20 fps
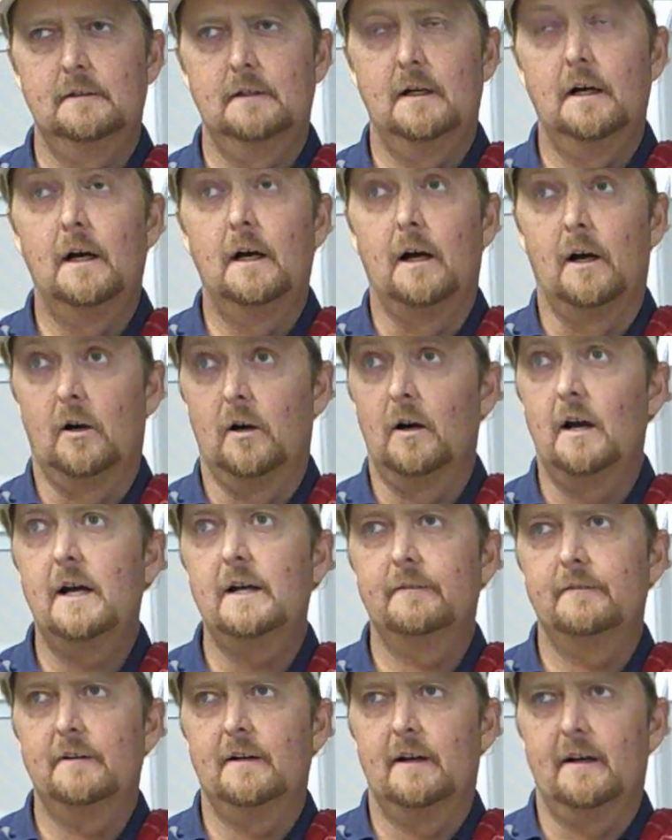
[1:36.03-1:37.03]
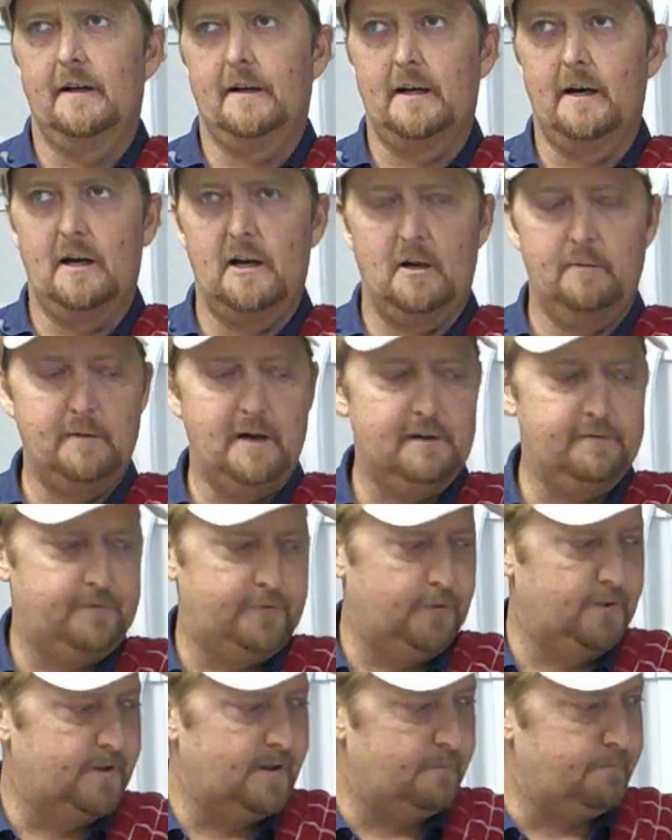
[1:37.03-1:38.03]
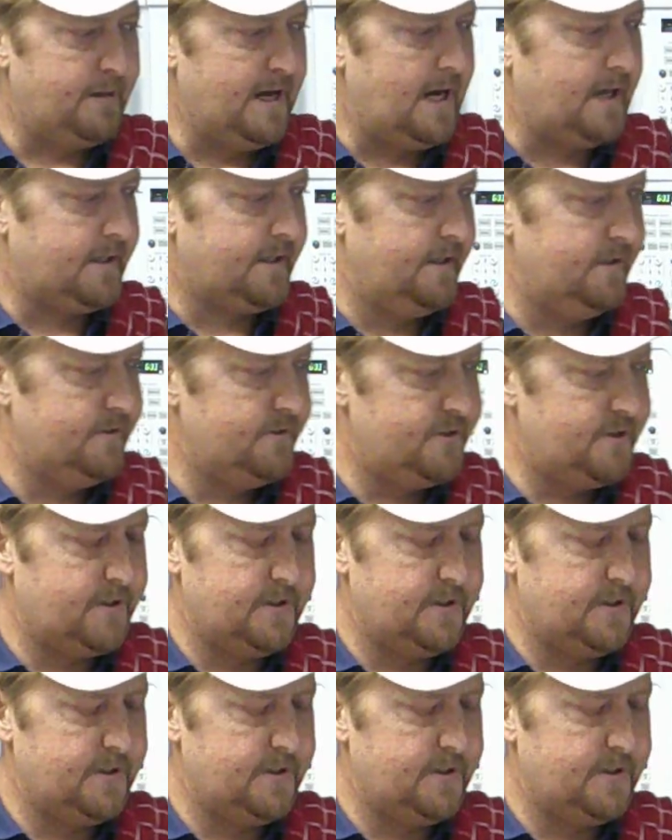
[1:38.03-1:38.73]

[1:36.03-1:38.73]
Alright, I got all my food unpackaged.